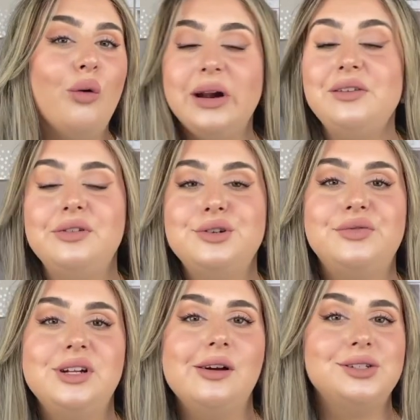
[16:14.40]
or any
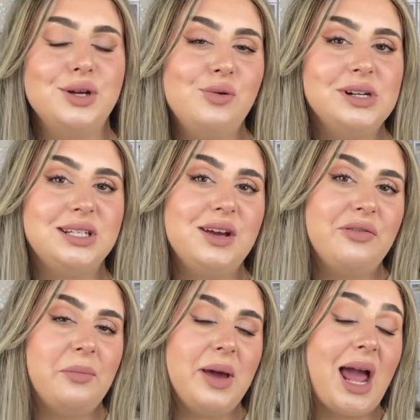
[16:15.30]
future videos that you want to see
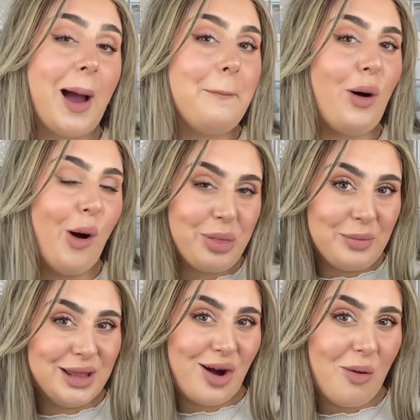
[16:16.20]
from me, pop
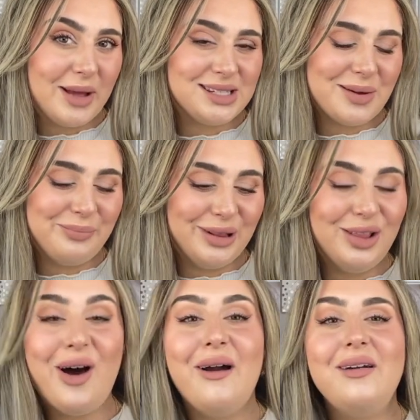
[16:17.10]
them in the comments
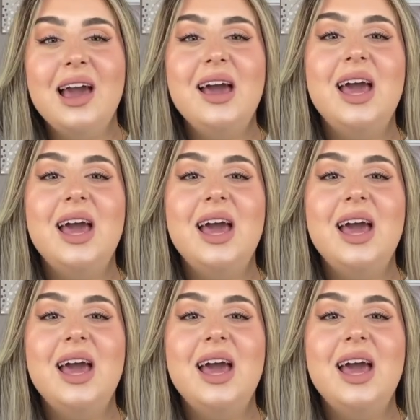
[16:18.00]
below.